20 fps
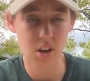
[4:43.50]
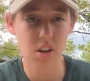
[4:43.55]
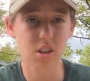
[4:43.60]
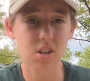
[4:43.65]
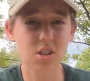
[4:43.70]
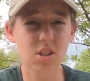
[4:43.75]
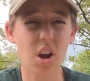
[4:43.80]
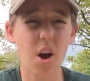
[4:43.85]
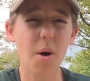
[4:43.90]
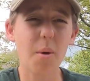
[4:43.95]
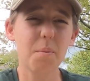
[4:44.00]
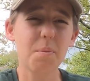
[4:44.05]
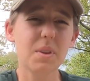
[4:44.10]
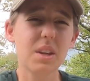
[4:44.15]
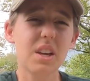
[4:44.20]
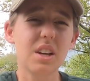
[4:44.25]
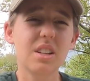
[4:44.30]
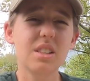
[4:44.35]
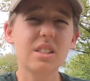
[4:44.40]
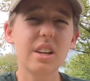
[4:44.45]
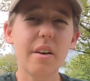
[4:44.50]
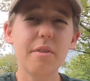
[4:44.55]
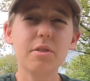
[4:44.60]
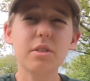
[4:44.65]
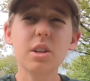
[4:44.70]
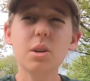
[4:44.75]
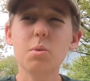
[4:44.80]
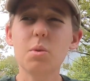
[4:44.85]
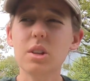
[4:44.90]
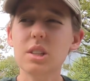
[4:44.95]
So,
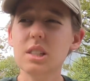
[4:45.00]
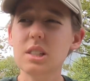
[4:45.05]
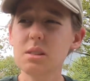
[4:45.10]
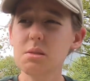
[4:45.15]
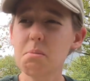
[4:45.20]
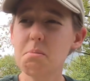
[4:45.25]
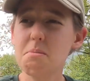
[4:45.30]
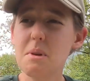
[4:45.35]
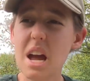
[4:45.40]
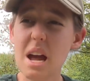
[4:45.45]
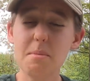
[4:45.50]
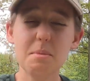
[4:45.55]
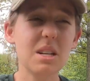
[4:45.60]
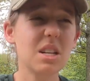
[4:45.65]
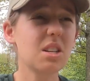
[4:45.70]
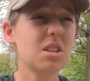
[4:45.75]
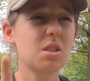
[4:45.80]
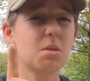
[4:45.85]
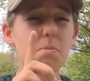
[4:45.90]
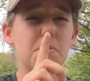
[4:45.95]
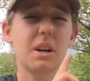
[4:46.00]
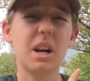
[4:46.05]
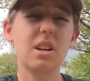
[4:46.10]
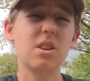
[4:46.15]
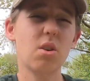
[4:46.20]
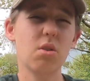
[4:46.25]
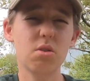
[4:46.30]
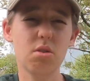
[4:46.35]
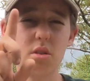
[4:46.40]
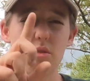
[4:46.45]
definitely want some mammoth, but I
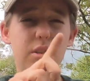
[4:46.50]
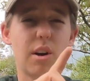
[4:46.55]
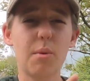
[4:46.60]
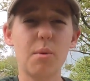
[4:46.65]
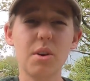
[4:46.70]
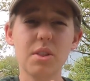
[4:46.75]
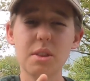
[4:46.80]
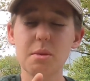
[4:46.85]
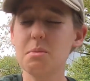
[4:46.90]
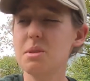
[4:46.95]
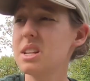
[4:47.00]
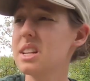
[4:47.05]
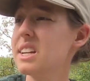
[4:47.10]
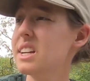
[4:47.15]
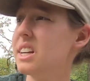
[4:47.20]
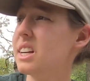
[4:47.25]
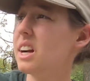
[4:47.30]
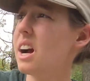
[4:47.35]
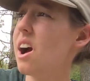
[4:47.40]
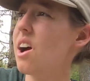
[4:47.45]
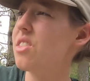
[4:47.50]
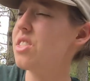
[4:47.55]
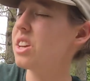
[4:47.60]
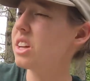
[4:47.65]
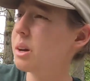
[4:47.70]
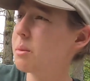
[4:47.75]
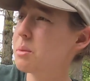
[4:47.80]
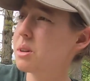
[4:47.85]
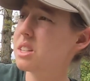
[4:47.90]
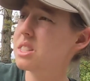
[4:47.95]
don't know if I want them in here. I think
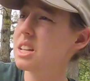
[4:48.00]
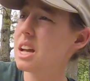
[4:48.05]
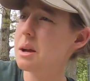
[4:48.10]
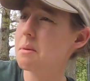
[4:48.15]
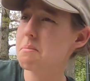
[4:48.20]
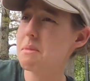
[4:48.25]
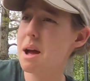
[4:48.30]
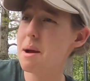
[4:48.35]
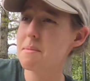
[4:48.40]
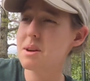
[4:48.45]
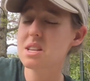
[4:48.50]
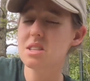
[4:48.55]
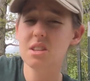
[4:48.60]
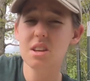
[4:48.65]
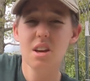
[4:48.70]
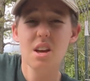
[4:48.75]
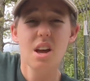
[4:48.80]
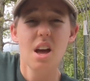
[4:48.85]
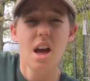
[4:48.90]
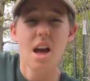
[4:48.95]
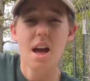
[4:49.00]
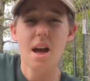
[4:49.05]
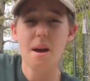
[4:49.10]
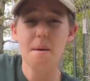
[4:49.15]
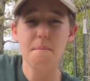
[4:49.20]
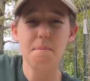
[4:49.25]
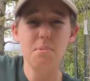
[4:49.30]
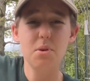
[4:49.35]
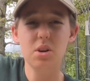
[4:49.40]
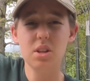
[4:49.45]
I'm going to take mammoth
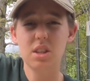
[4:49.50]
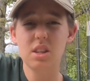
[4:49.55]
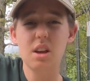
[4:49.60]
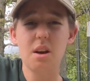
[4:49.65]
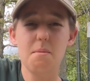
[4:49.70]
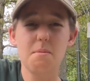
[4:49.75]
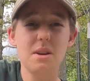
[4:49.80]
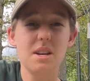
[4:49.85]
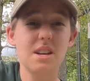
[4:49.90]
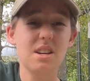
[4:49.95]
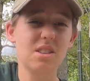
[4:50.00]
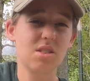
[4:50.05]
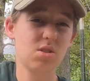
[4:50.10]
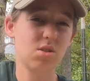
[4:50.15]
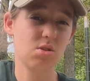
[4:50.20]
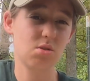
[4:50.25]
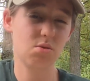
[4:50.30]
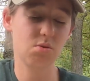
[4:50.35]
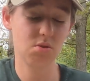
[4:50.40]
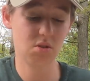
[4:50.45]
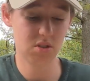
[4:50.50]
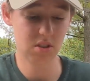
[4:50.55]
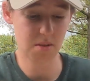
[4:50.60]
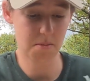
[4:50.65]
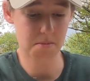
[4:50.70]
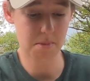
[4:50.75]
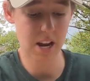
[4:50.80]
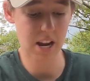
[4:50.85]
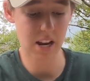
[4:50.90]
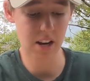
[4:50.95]
and put them into the
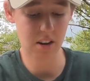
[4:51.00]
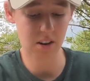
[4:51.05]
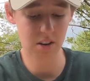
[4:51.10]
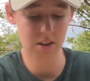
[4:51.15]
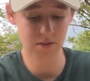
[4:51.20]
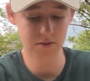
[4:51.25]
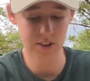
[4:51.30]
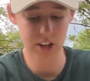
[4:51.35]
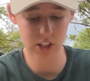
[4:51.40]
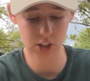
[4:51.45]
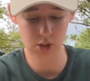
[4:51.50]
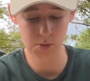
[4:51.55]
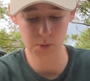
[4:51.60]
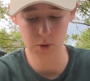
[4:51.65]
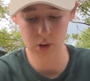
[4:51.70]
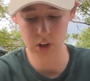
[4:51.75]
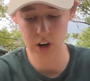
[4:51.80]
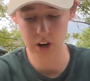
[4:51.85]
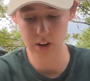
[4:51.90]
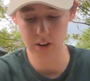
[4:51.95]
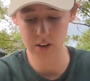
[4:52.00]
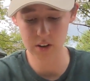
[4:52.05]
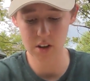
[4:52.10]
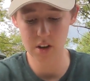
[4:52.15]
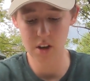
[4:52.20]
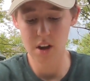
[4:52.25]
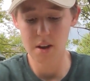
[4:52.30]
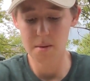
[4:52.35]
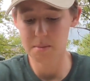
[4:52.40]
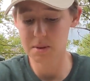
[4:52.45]
main vegetable garden
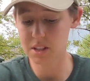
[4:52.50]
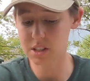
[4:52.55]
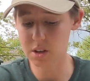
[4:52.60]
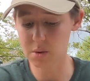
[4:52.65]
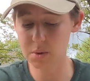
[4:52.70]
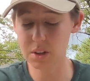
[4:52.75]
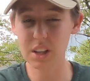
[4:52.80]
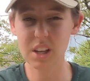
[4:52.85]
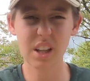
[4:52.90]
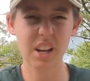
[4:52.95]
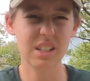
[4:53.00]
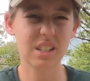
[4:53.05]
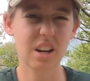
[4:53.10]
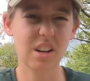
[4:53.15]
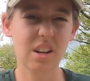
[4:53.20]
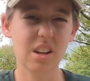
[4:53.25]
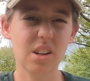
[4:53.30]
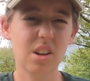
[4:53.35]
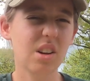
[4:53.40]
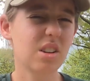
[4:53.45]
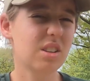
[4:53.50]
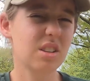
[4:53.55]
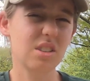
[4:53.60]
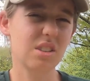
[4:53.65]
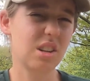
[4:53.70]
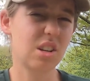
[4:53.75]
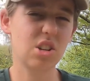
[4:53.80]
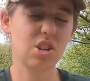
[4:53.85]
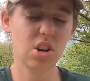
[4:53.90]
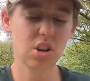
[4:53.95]
because I really liked how they looked.
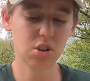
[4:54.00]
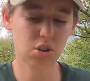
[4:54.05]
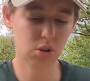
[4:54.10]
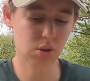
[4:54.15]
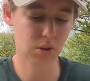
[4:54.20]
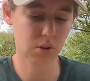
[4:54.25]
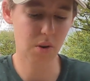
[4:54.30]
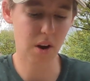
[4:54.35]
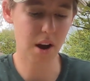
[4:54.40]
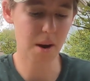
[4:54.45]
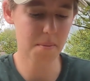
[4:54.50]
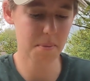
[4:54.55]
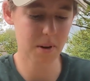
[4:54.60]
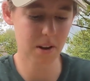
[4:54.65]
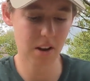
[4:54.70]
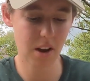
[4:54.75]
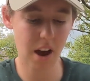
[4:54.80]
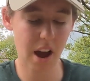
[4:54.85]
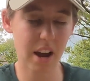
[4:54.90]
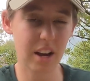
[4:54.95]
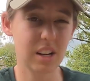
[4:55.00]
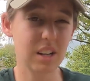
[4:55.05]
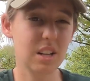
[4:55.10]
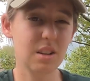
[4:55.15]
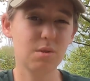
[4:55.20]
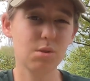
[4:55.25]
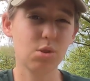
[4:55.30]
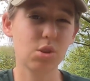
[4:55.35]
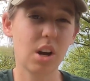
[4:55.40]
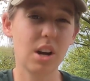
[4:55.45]
They just grew up. I could
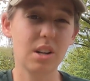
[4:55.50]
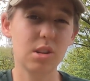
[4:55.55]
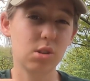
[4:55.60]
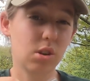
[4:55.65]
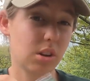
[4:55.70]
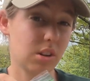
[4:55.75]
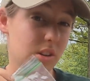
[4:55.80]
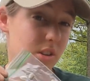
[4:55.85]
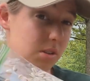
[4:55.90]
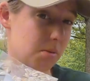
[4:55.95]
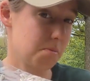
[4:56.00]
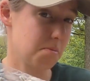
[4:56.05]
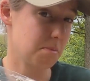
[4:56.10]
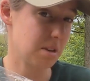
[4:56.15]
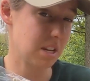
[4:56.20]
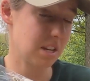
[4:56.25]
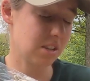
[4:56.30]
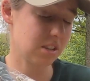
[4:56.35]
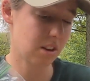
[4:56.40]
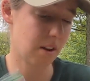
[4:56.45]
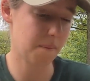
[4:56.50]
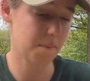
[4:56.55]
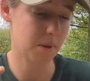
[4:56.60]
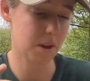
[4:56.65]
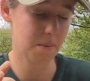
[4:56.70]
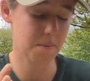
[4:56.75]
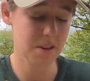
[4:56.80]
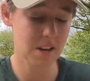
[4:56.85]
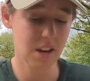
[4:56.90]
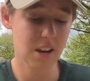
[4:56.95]
even try to trellis some beans up
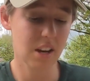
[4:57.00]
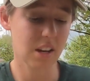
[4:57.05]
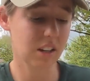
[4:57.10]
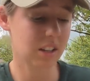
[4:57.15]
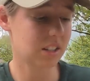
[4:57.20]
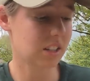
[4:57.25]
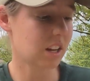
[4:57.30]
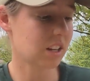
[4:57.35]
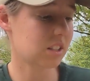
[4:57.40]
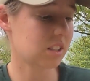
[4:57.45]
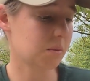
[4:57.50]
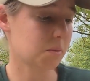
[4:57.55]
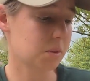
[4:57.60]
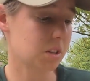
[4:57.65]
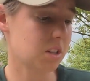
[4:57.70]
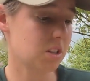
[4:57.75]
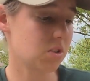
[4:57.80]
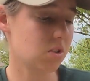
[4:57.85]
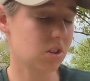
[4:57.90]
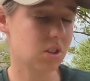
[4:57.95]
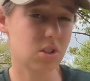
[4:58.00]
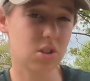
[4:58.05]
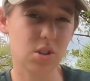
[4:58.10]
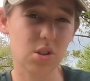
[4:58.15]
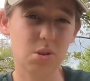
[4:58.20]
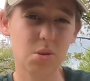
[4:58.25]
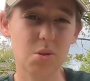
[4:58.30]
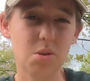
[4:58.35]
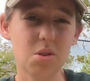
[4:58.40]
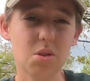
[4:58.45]
them because that's something you can
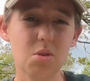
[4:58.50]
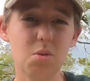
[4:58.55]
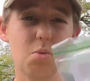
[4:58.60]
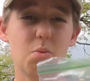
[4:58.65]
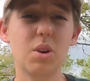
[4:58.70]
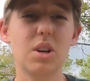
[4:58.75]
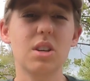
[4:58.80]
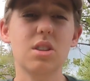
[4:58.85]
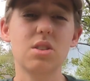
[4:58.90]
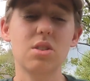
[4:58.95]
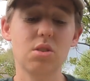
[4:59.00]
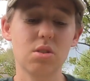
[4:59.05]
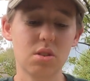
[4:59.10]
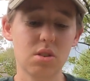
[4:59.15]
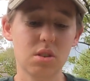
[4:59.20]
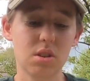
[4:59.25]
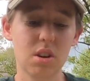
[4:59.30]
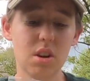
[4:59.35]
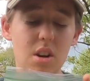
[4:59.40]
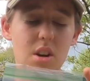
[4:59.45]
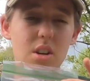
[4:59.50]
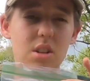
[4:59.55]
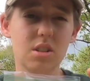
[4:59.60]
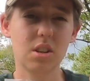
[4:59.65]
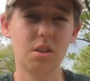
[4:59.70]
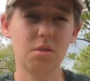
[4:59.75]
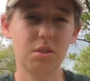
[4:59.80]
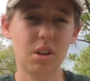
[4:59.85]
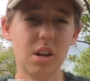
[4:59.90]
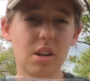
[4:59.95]
do with your
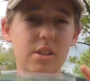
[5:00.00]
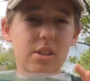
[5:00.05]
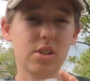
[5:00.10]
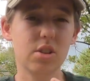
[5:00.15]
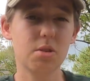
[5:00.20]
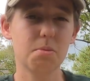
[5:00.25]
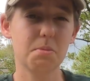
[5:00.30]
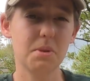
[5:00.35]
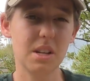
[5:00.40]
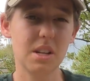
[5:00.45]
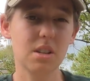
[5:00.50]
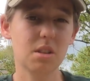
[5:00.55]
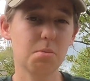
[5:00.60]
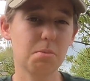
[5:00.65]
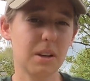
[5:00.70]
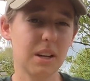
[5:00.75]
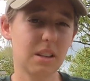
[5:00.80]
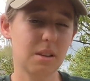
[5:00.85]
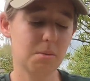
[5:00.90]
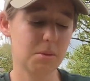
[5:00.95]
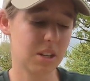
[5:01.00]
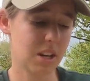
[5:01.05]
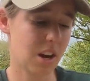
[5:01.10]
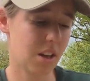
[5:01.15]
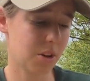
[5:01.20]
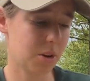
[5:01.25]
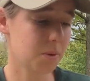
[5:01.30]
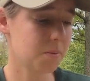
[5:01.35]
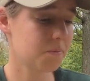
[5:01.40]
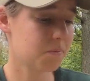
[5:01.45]
sunflowers and your beans, plant them
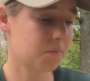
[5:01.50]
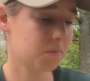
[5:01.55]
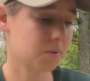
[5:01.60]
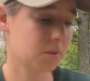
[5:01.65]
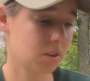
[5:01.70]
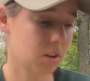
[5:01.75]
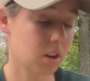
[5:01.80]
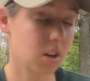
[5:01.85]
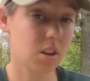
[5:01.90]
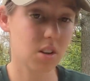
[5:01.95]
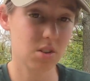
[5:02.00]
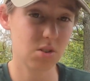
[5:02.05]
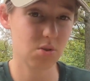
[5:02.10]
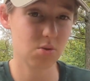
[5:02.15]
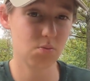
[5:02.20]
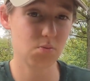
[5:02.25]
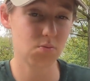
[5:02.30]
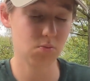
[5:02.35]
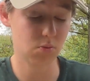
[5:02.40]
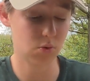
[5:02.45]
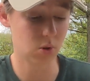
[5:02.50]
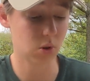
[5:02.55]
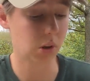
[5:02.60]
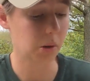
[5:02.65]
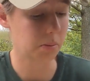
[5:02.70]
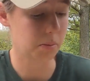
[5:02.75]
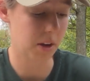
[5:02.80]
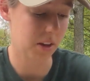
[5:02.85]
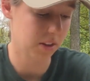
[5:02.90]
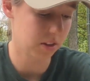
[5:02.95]
together.
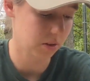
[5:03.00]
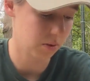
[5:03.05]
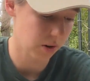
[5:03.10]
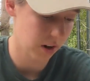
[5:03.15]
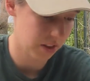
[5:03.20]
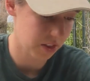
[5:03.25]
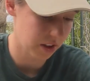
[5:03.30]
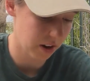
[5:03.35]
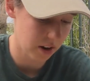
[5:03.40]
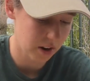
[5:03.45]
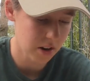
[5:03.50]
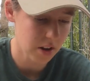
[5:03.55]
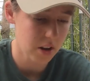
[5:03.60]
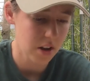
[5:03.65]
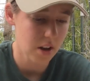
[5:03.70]
Good method right there.